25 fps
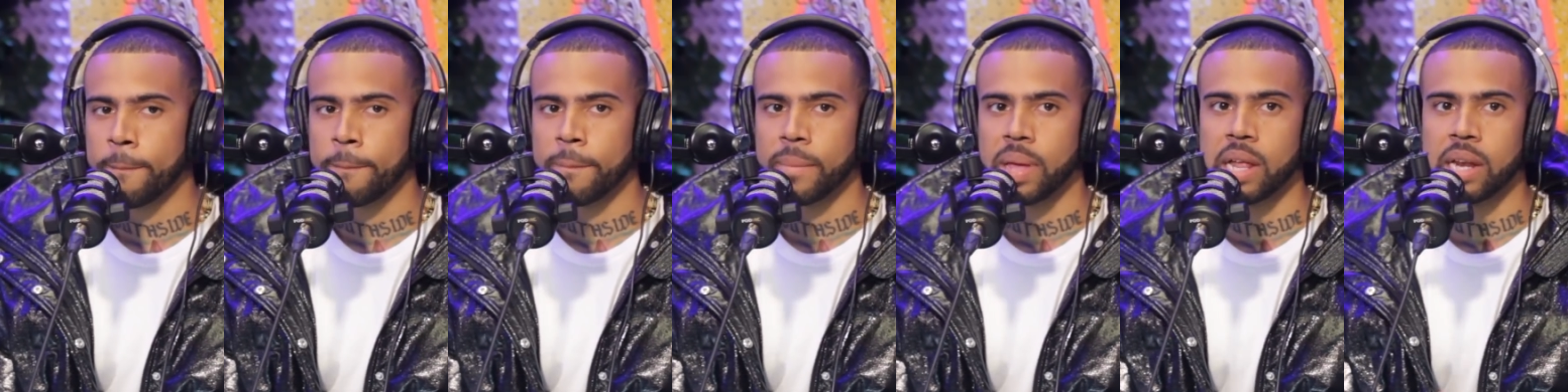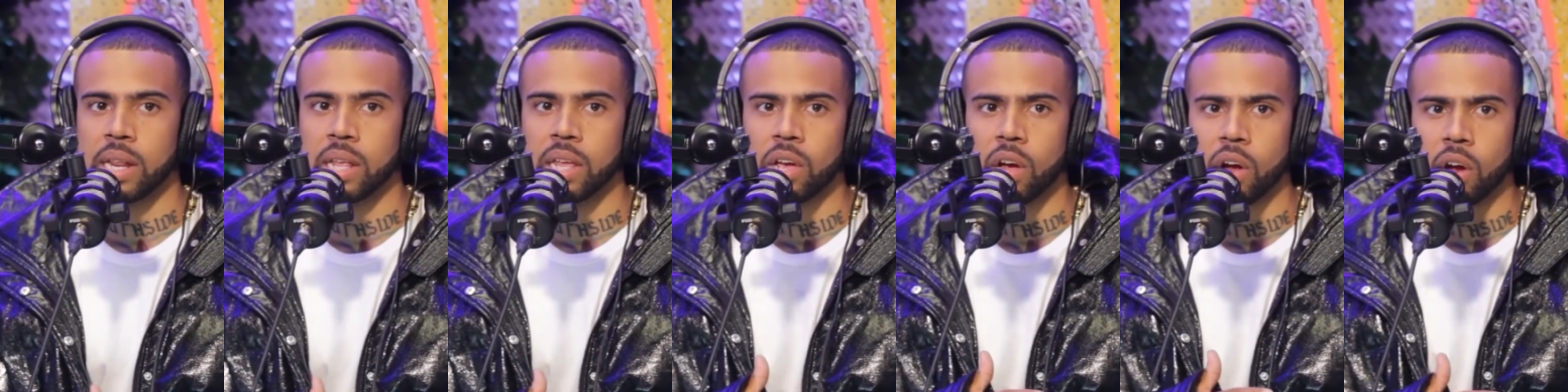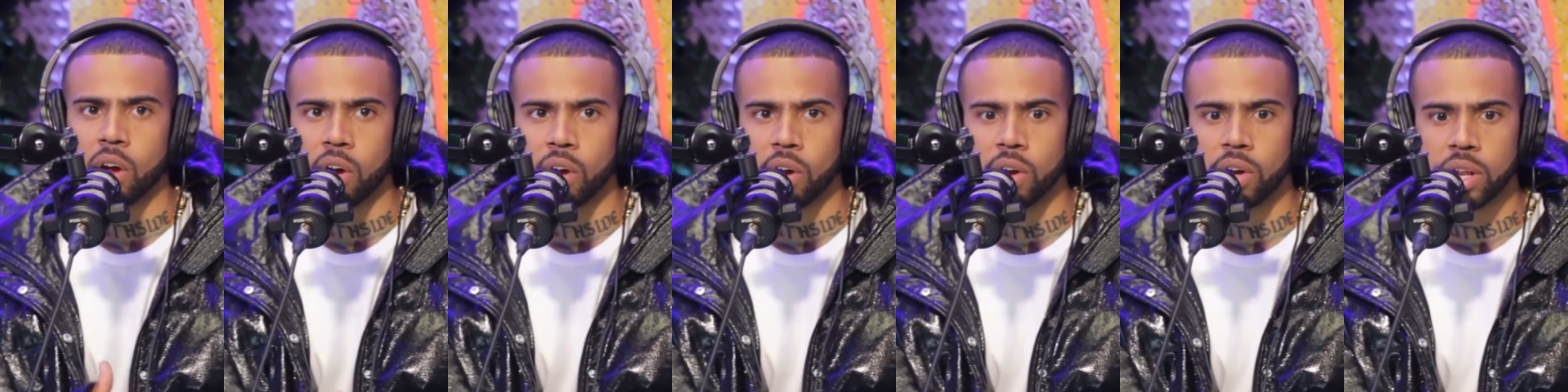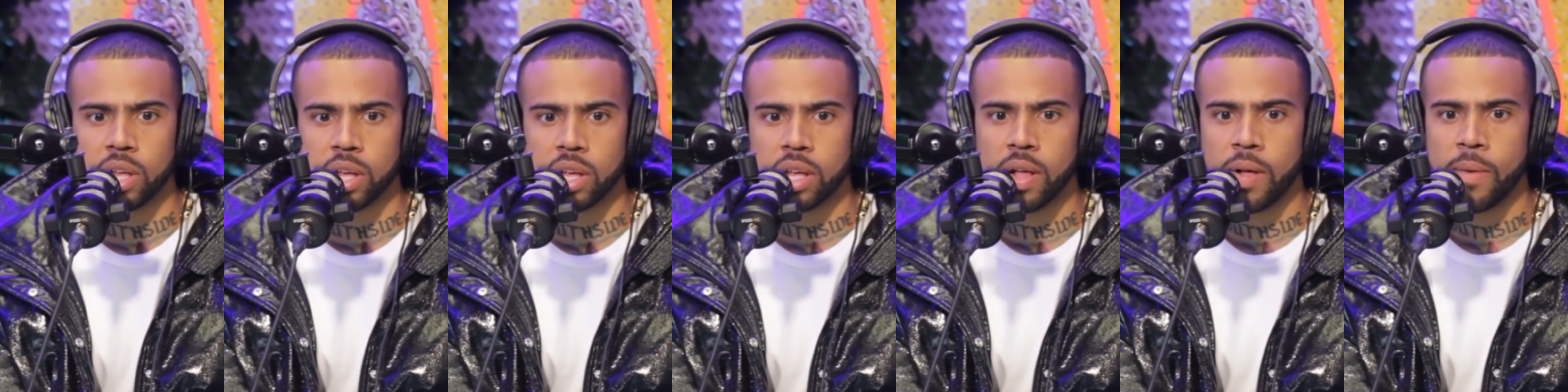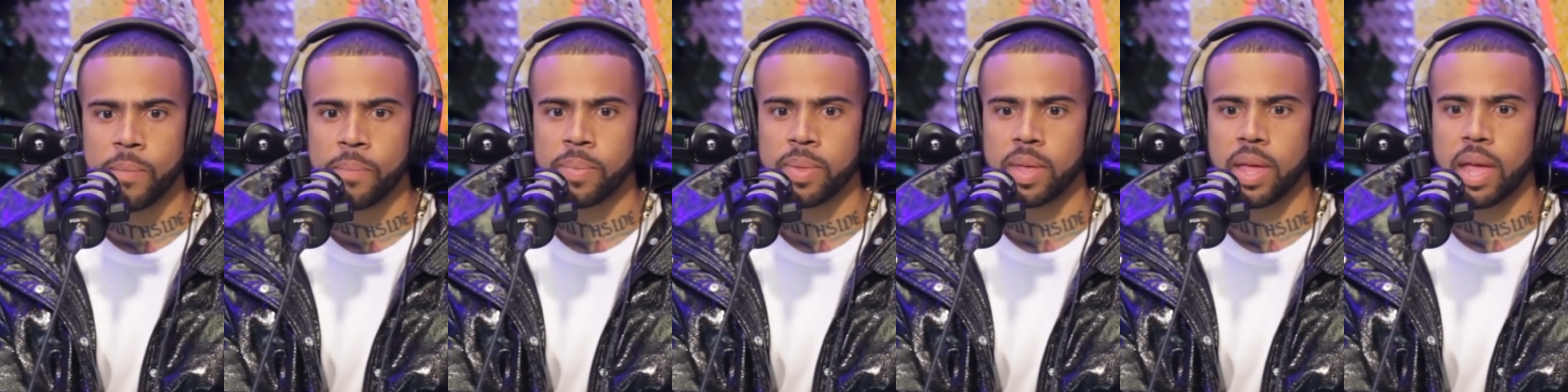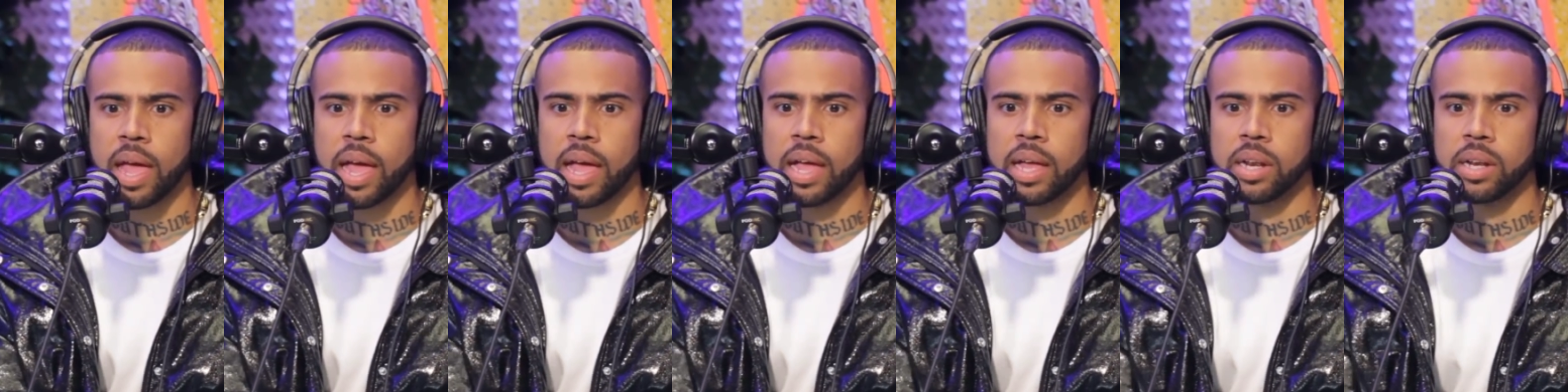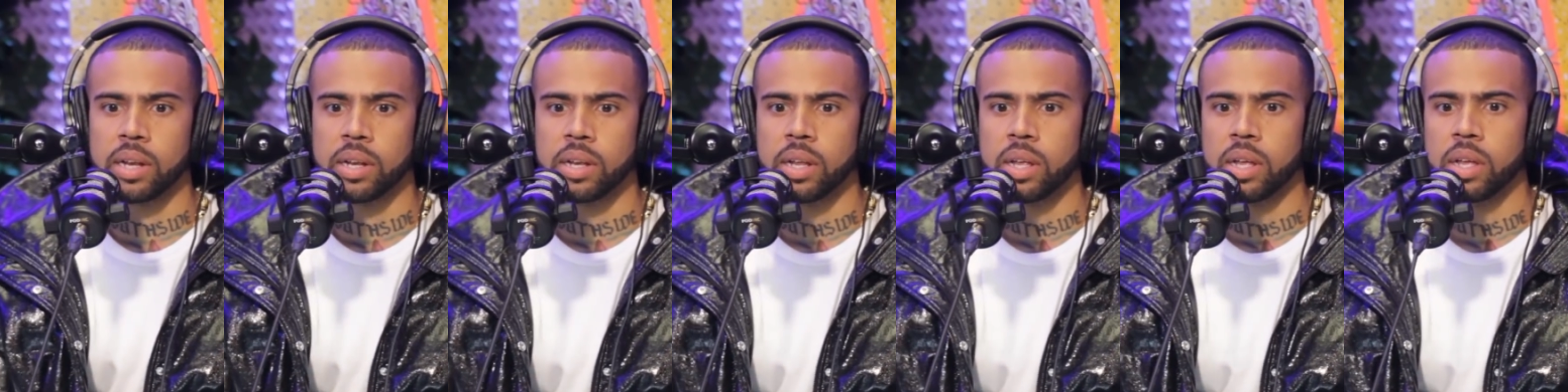and he heard it
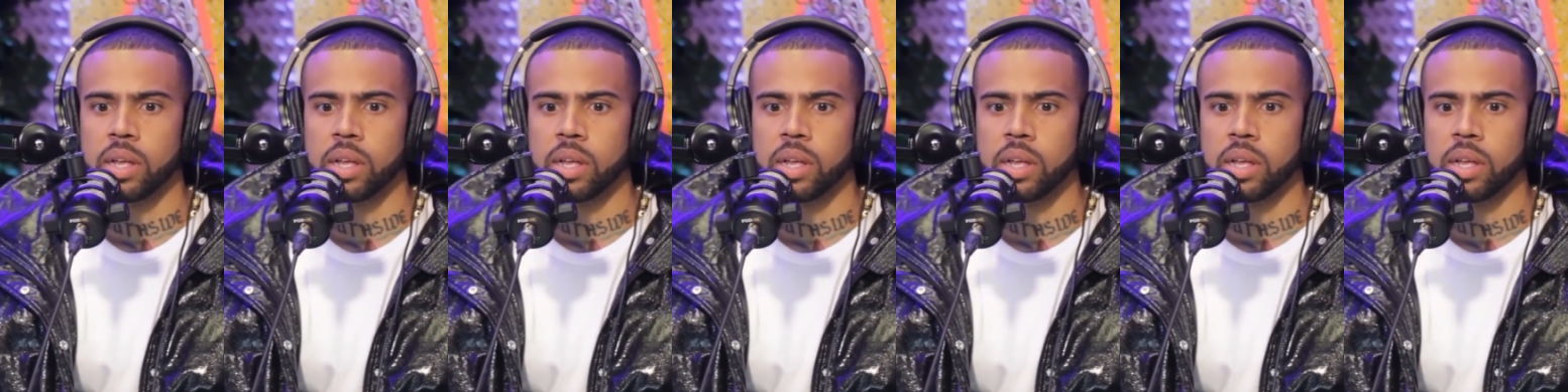and